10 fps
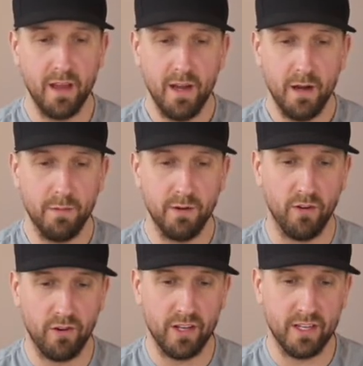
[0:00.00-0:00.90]
Move
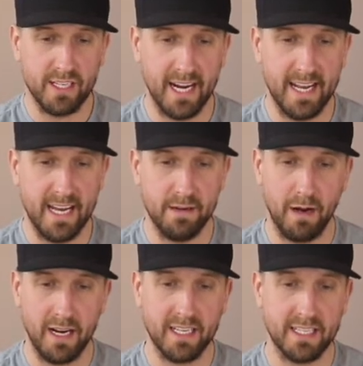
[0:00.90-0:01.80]
over to the tight end,
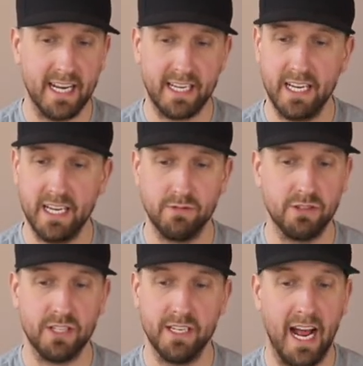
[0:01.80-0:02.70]
Mike Gesicki, who's
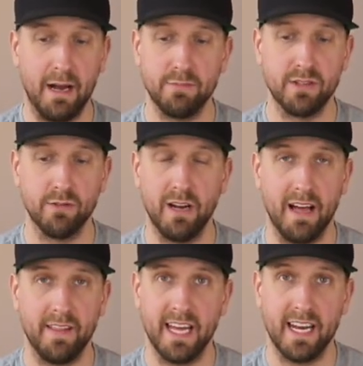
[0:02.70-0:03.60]
just an absolute
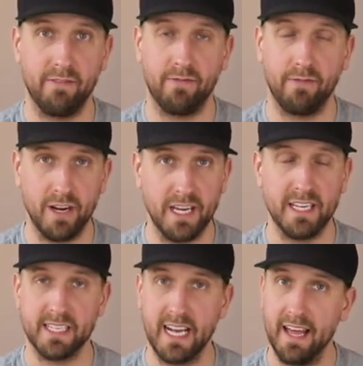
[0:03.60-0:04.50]
athletic freak.
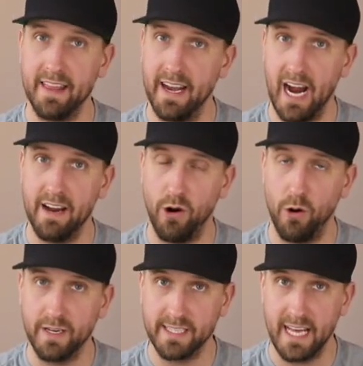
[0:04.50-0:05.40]
He's a guy that I've
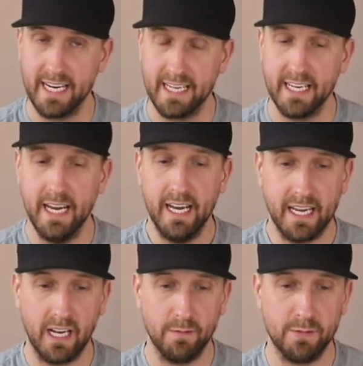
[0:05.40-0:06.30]
always liked.
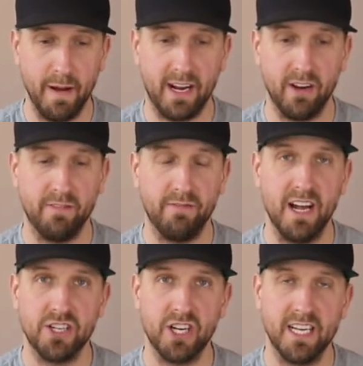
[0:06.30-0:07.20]
He comes back on a
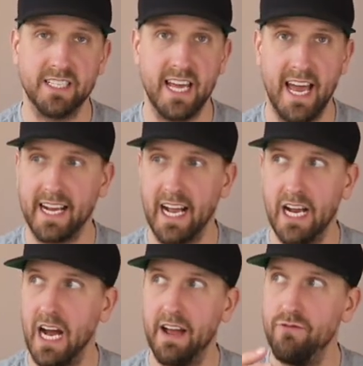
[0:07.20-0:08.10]
franchise tag.
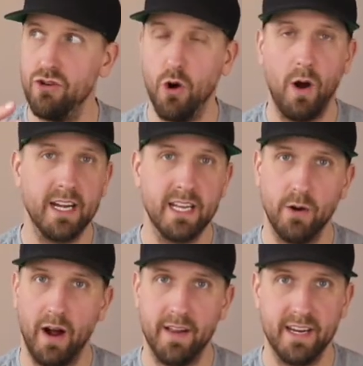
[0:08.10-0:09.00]
I have no
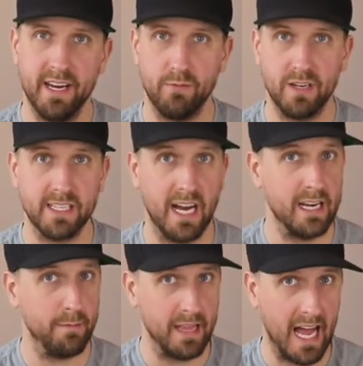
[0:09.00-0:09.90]
idea why they didn't
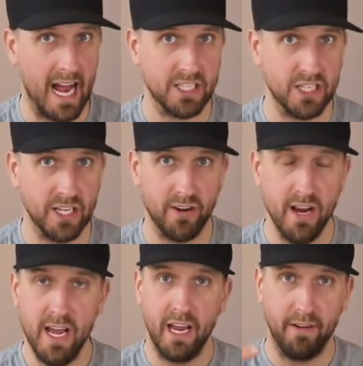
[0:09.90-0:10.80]
re-sign him last
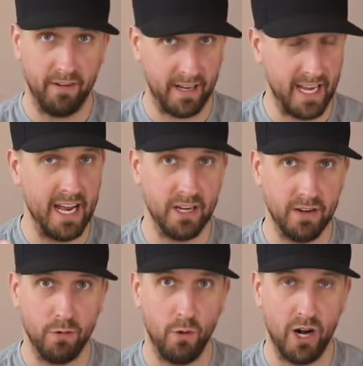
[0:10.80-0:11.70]
year.
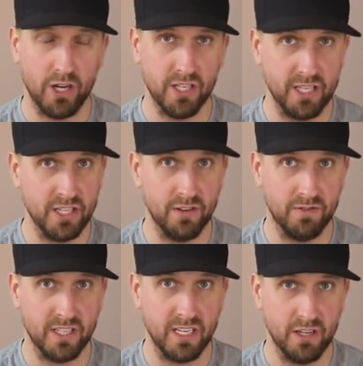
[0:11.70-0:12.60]
If you watch this and
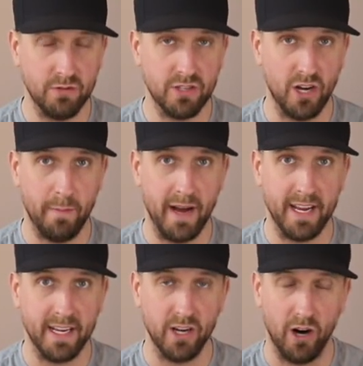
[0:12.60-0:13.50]
you saw
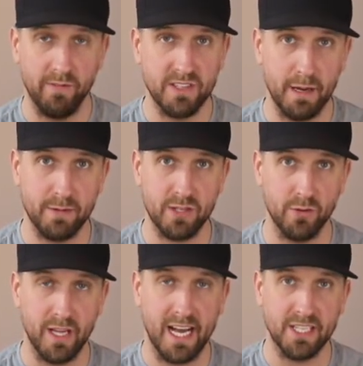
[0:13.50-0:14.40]
my Dolphins
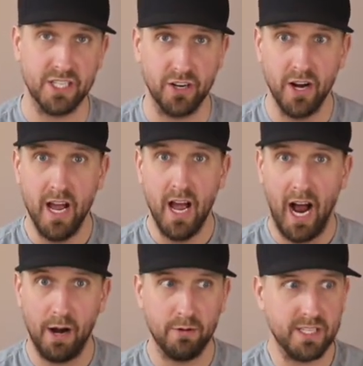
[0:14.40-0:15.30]
episode last year,
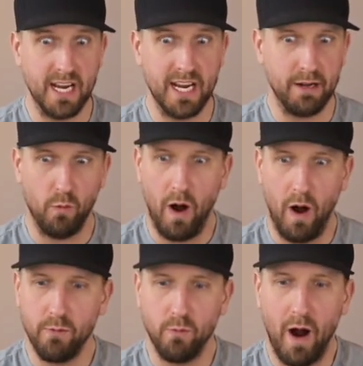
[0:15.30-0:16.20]
I was saying,
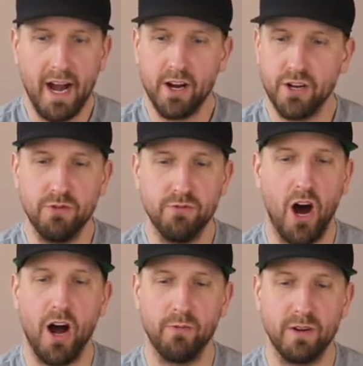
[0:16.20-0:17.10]
why are you
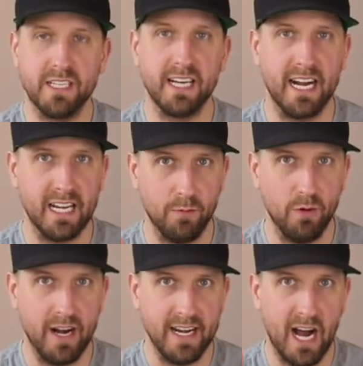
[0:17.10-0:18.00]
not re-signing him
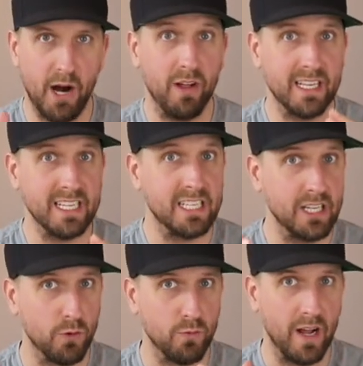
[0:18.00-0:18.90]
right now while he's
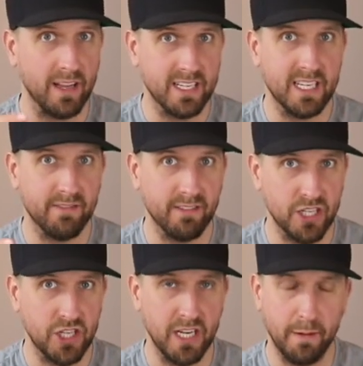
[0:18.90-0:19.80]
still
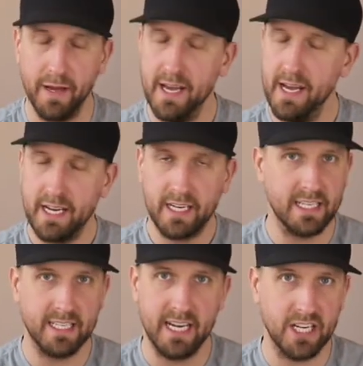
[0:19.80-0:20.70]
relatively cheap?
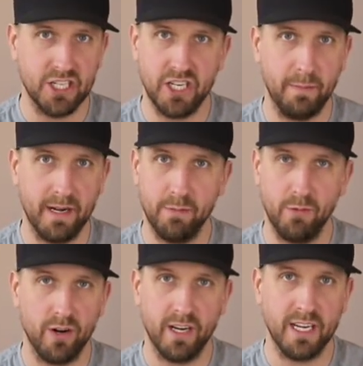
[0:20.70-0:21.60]
Because he's not cheap
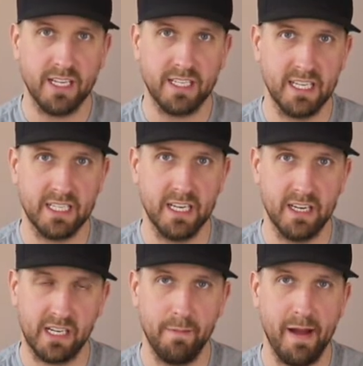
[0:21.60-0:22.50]
anymore. He's
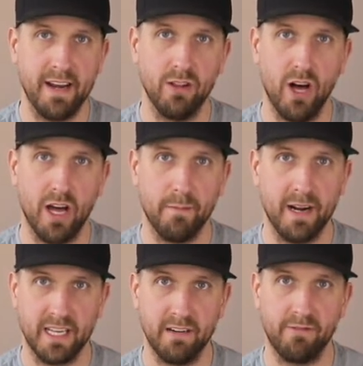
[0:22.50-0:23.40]
going to command a lot of
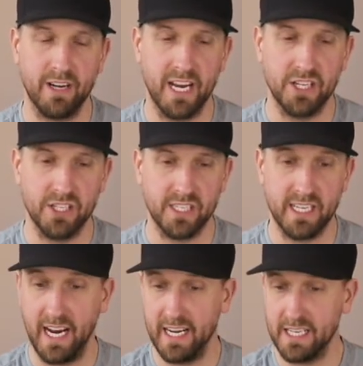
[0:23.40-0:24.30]
money in free
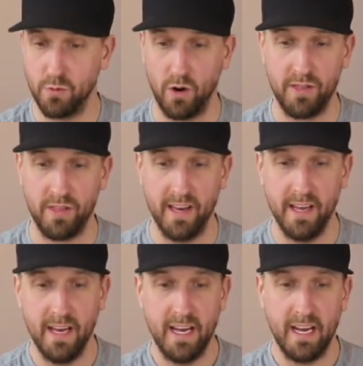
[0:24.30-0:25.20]
agency, and he's worth
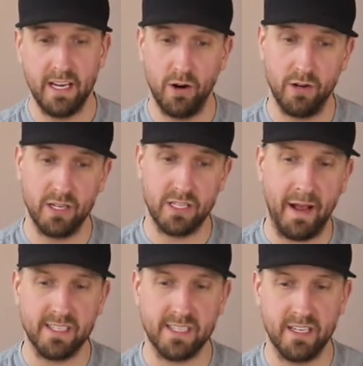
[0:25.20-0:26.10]
it. You know, it
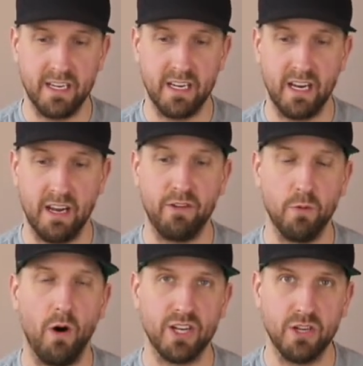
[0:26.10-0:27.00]
depends on if you
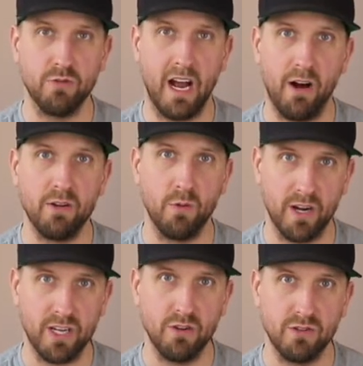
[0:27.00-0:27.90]
want to use, how you
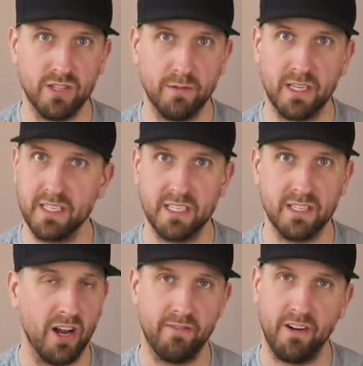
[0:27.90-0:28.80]
want to use him, because he's
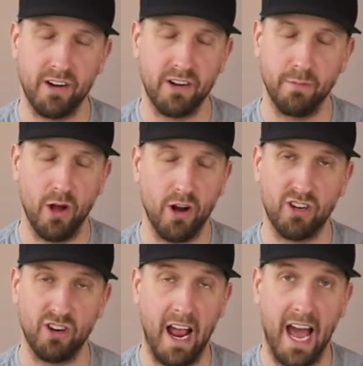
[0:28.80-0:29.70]
not a very good
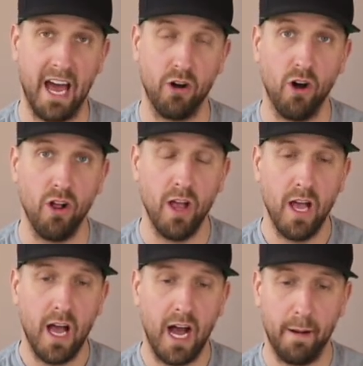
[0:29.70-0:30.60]
blocker at all.
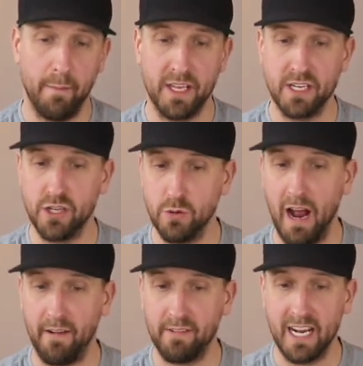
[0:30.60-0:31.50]
But they do
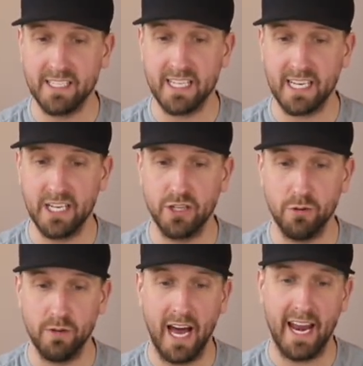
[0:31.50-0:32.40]
have guys that can do that.